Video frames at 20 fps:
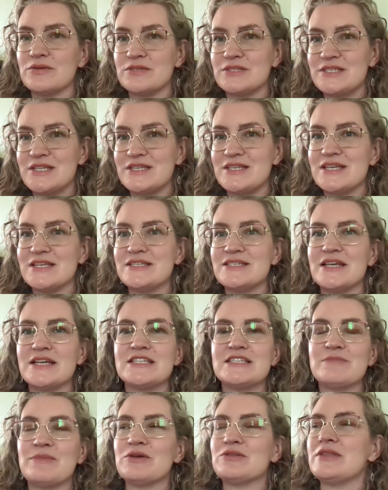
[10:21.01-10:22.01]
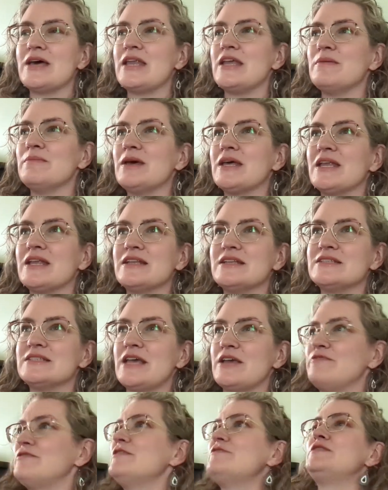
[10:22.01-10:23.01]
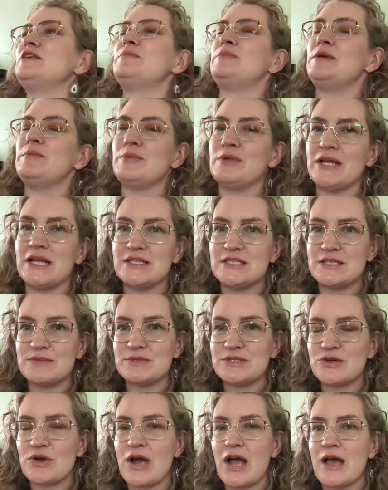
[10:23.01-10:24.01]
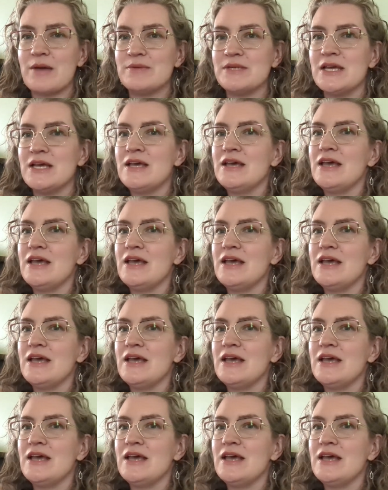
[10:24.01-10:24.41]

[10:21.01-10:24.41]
statistics about that email and it'll say 50 people unsubscribed.